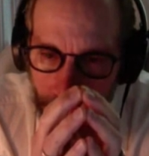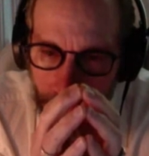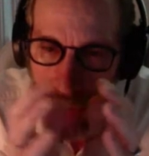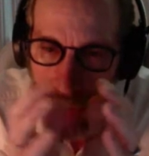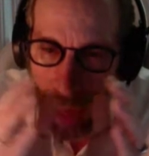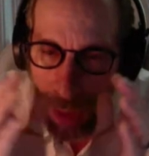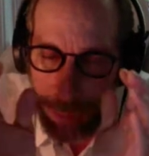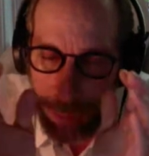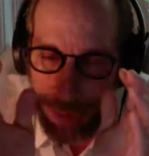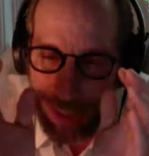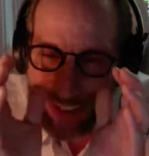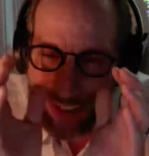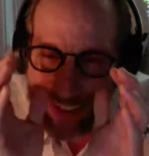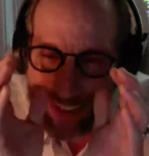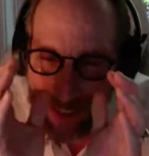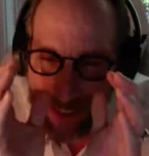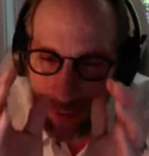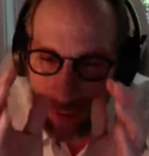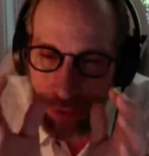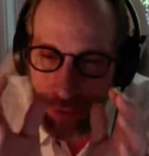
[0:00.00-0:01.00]
That means
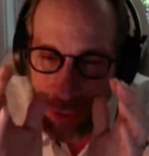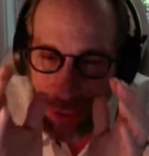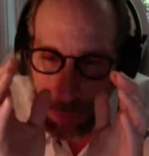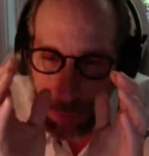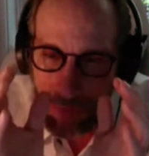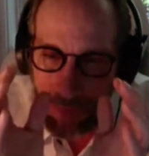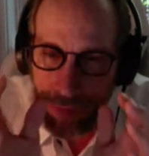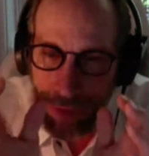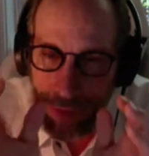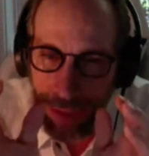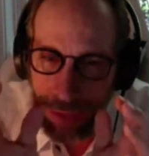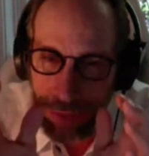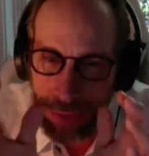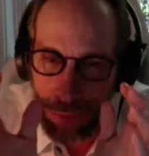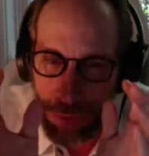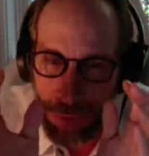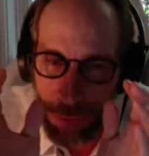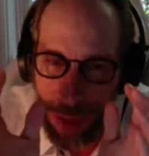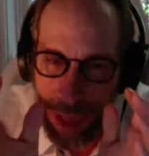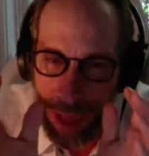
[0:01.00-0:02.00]
70%
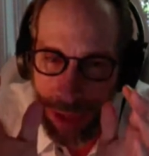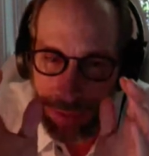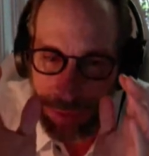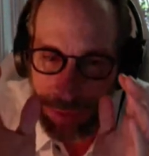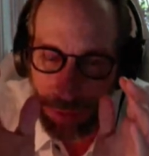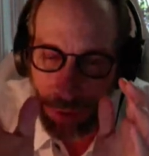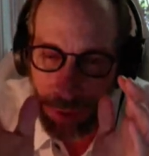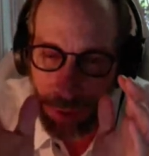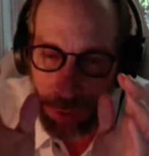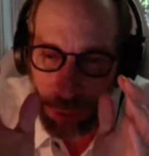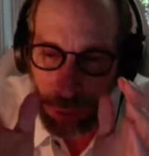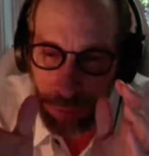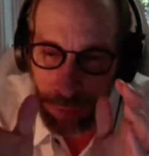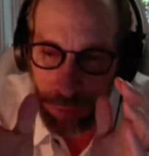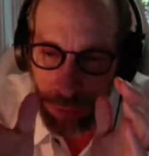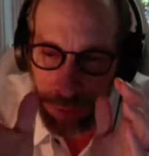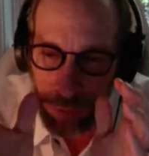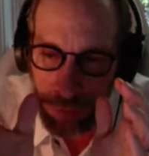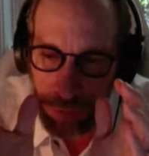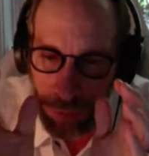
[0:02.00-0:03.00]
of the mass of our
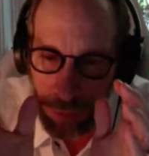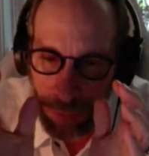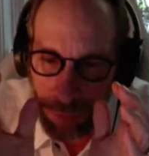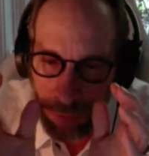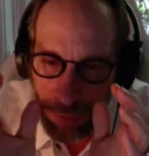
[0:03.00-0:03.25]
universe